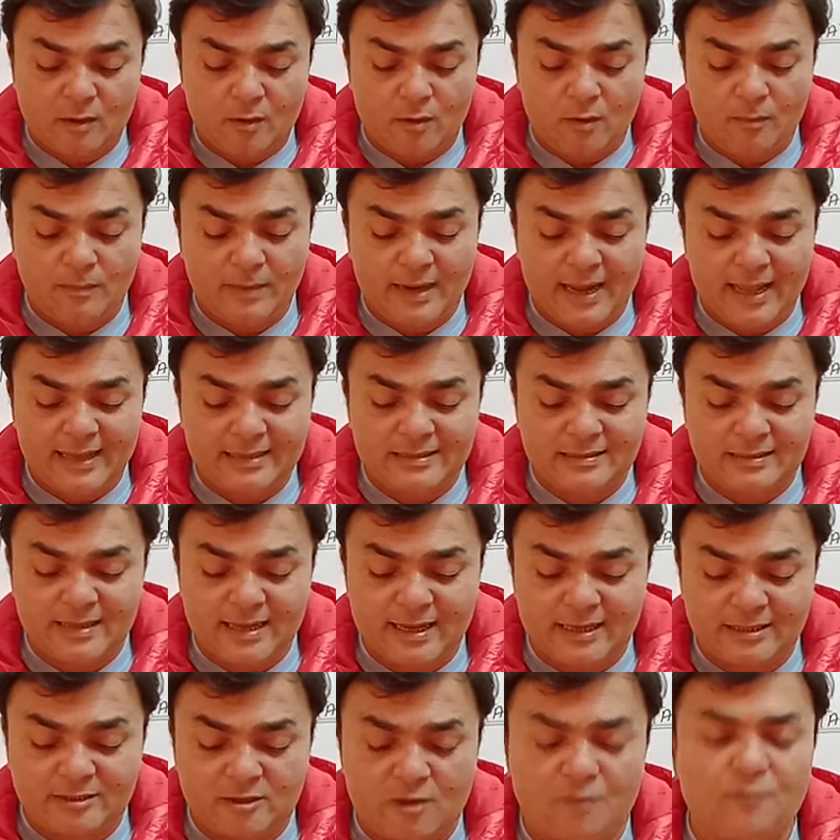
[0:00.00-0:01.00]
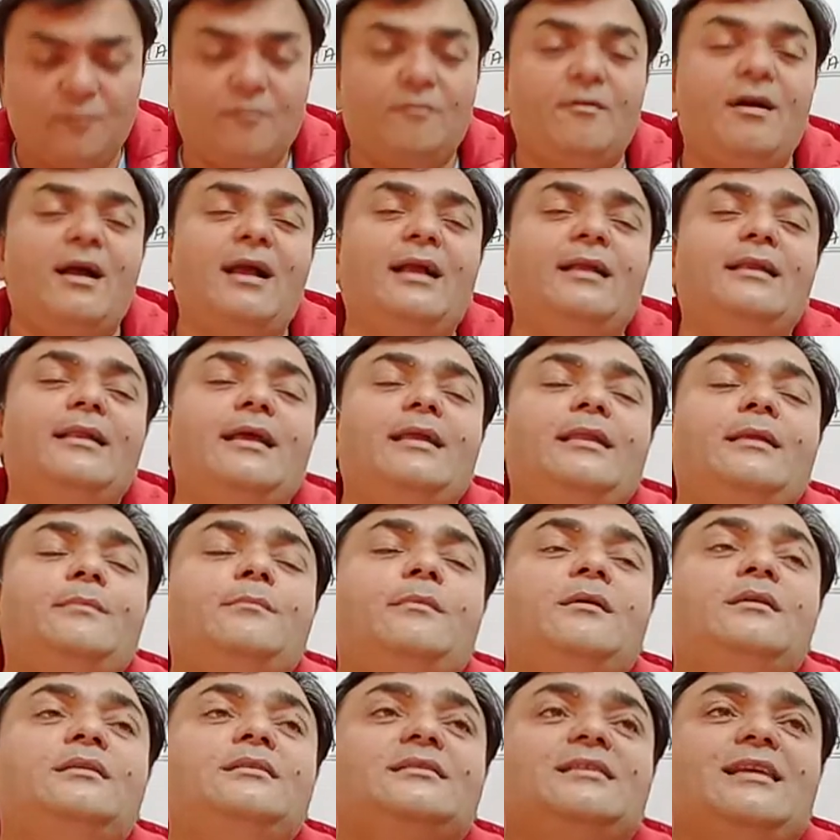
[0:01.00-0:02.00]
homelessness of wild
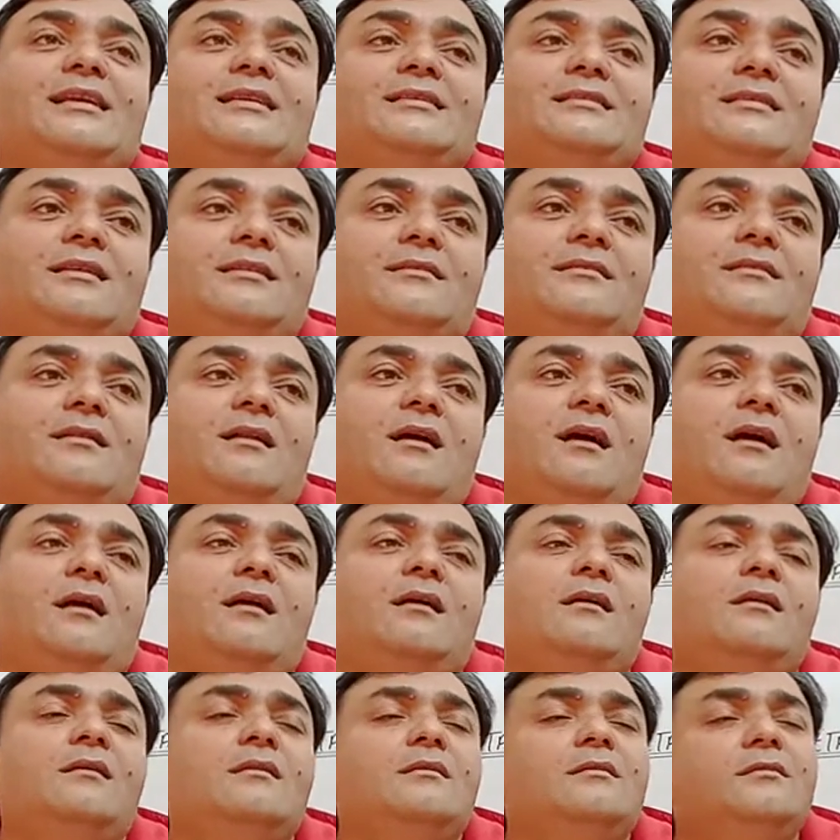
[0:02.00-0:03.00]
animals, etc.